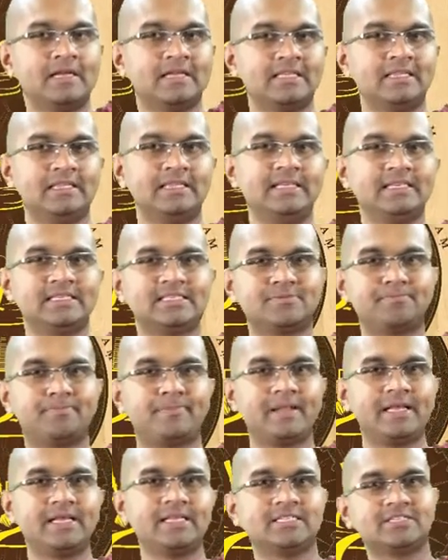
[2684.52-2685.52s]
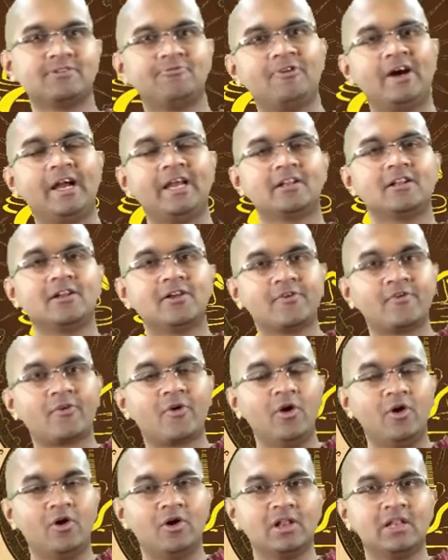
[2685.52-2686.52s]
this plays a vital
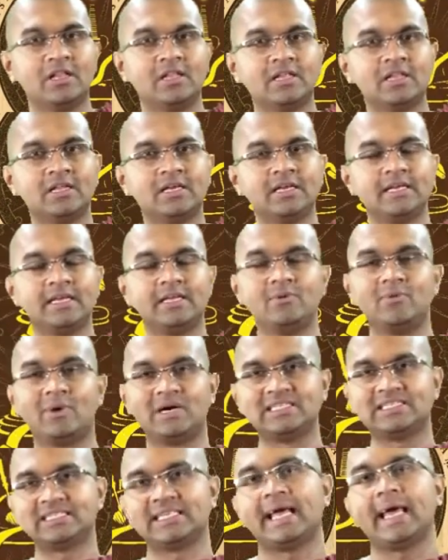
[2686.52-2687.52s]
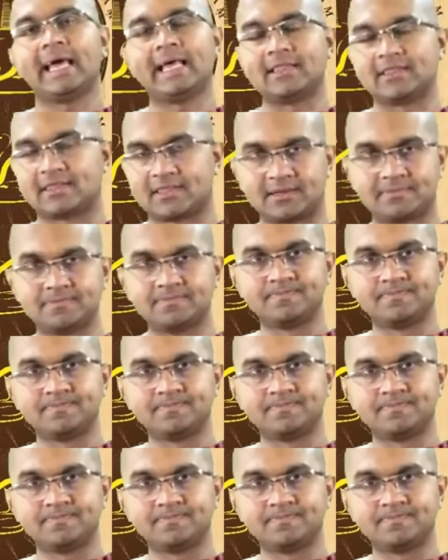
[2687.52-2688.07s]
role in one's health